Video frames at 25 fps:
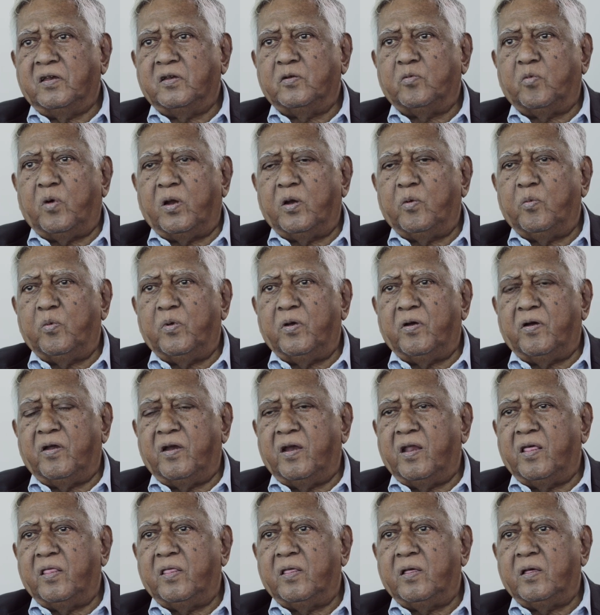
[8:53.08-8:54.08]
in one way or
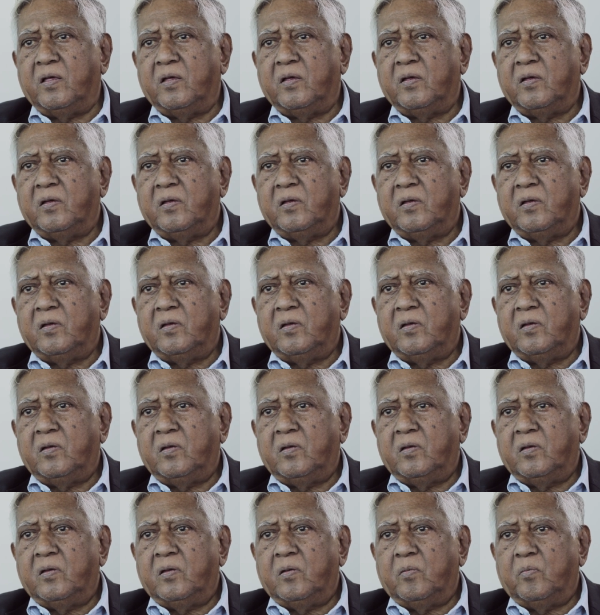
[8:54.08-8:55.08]
another.
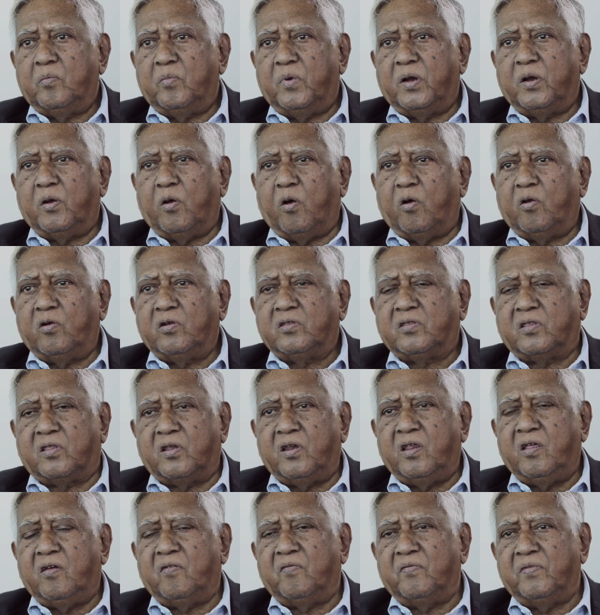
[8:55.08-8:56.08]
But all
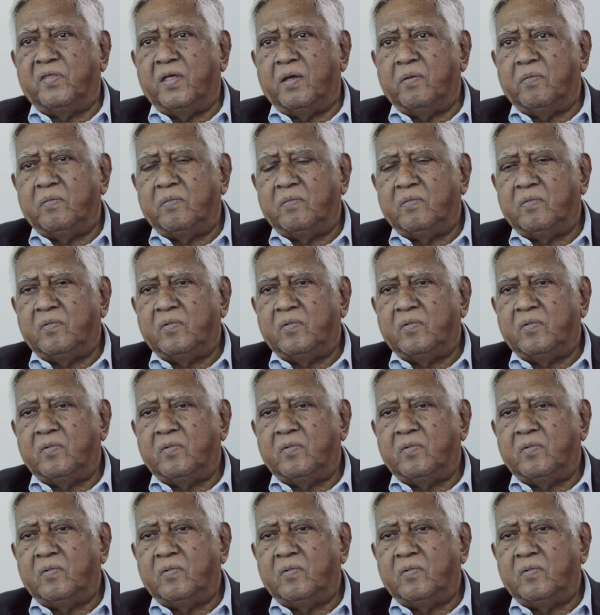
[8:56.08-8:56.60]
three of them